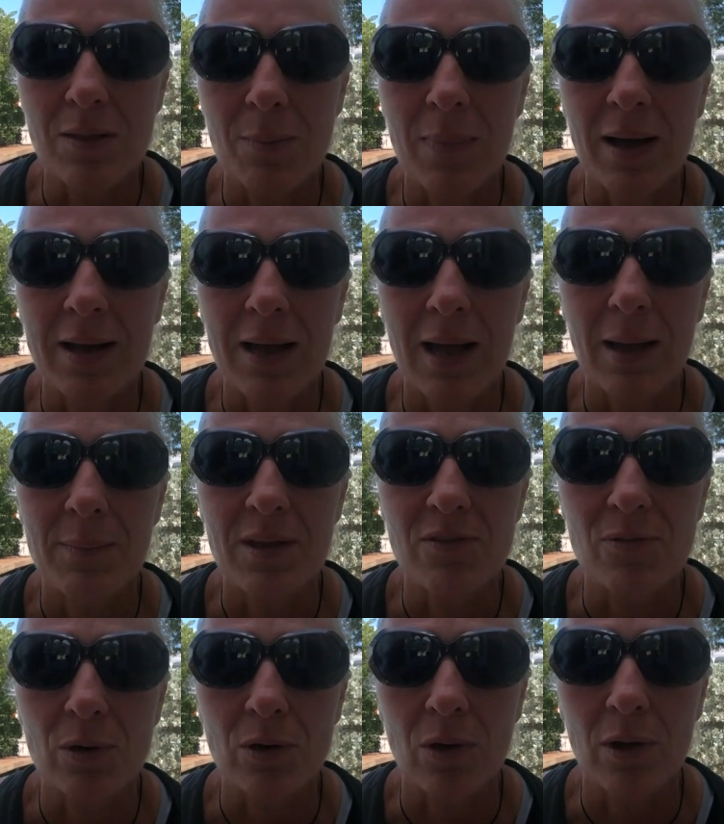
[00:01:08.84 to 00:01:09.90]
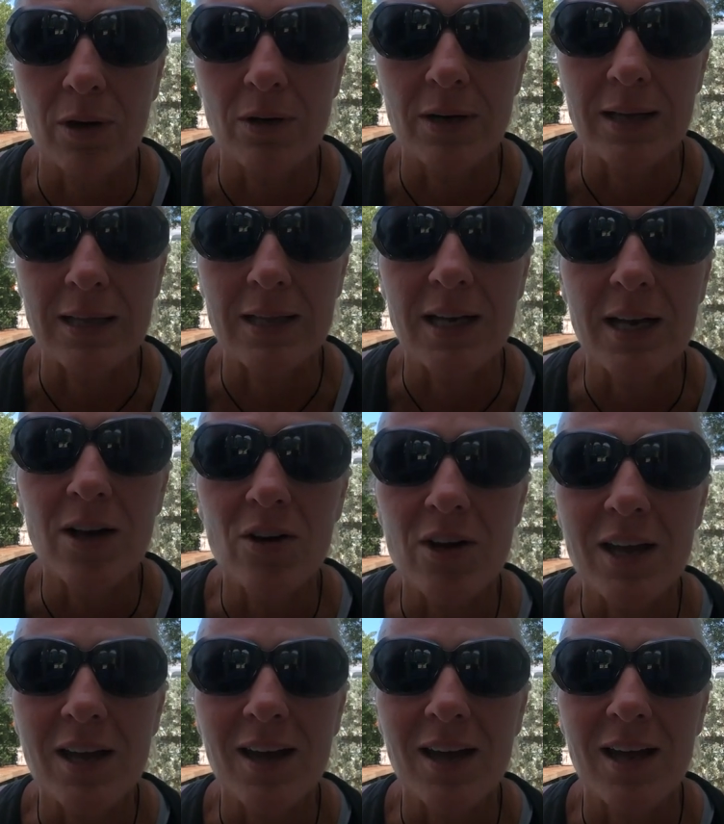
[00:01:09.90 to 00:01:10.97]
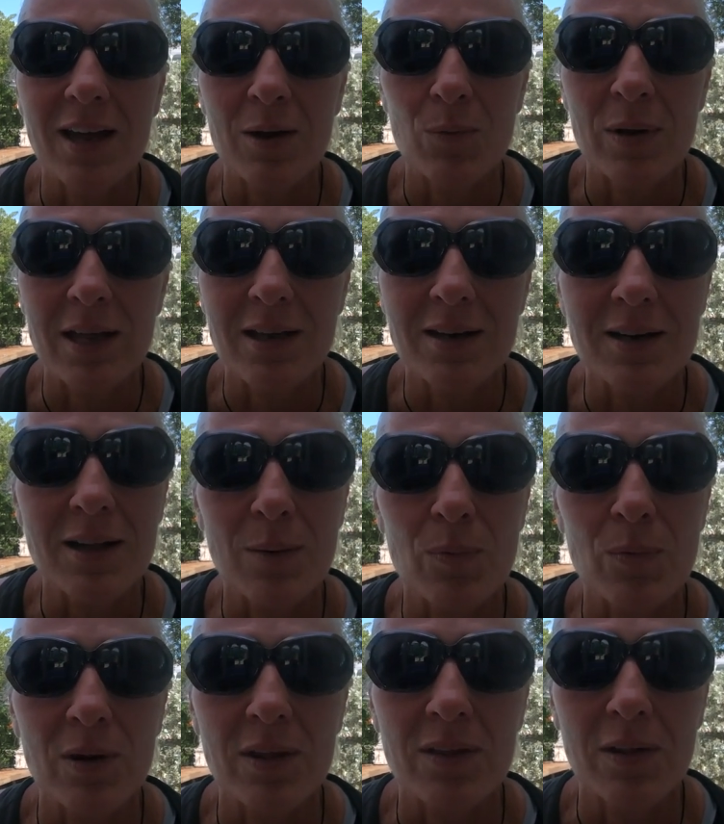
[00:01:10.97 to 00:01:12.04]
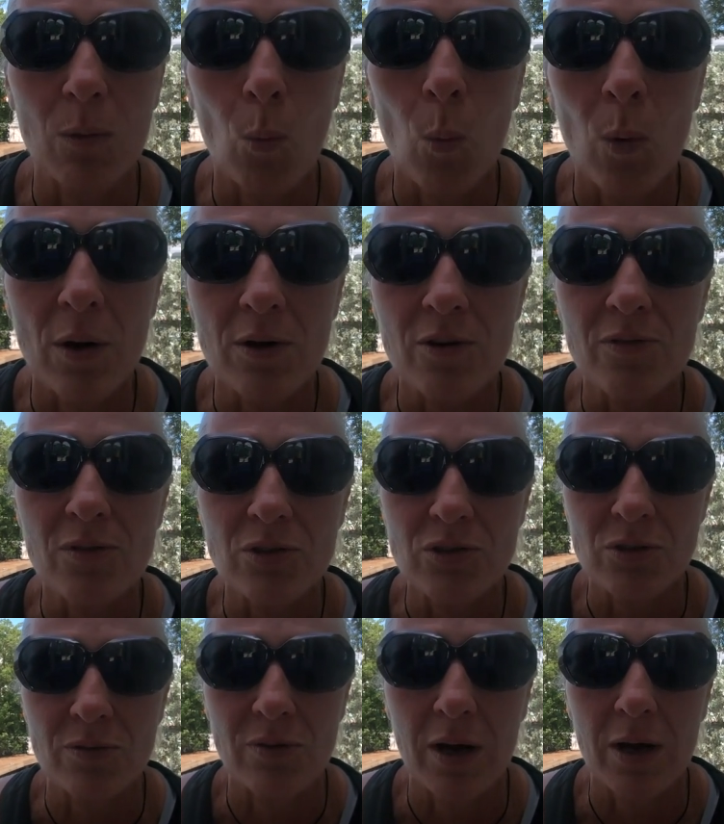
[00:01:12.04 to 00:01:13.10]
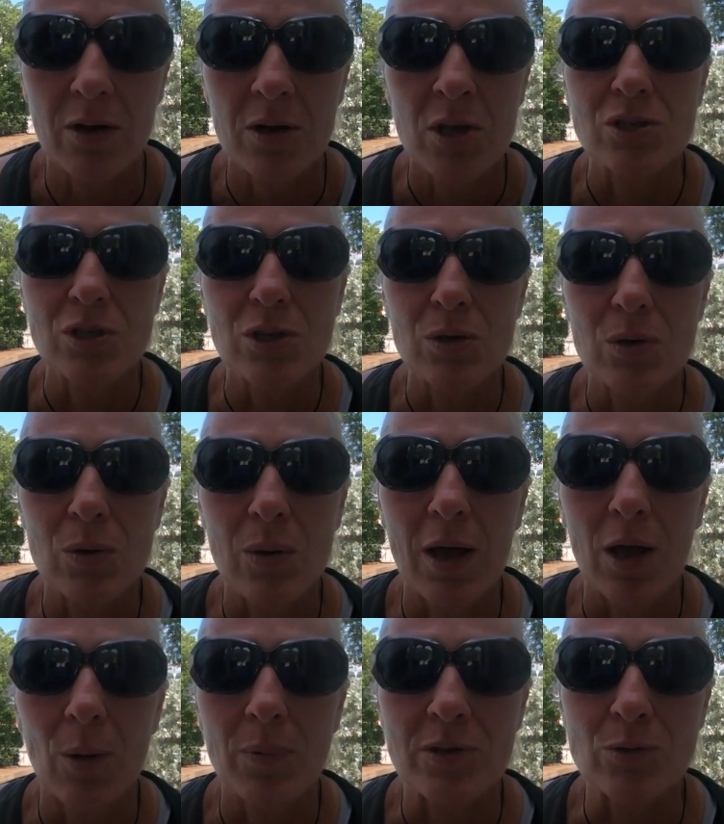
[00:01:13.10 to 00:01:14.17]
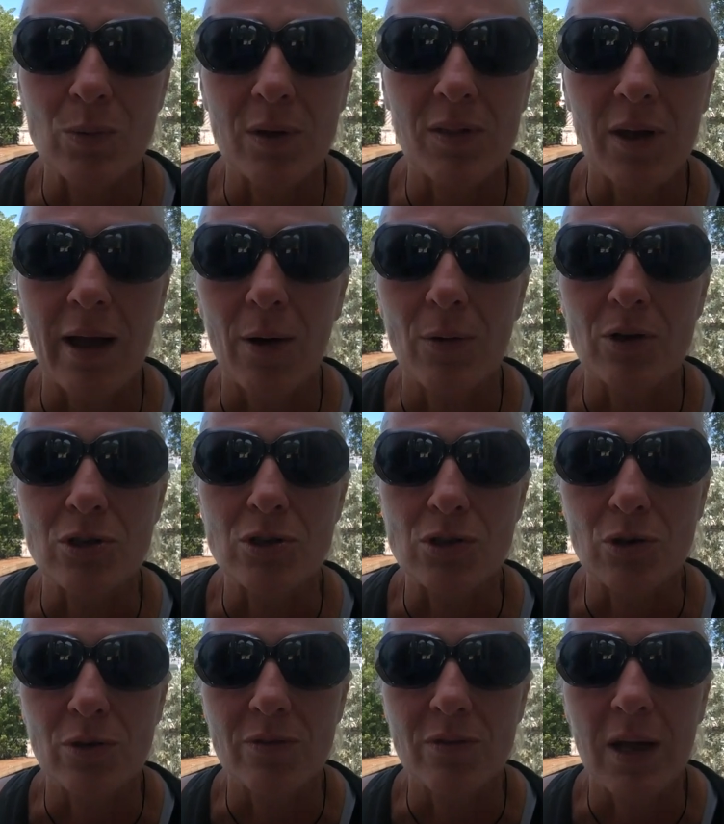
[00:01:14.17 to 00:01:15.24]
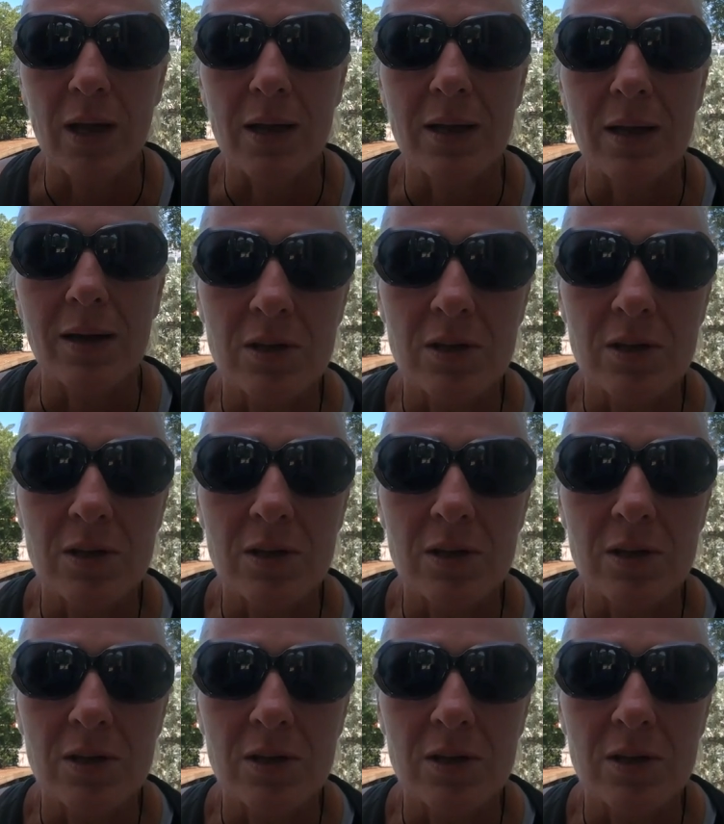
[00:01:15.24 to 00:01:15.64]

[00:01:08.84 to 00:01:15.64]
the Miami-Fort Lauderdale area, and we ended up with a wonderful surveyor to help us with our survey.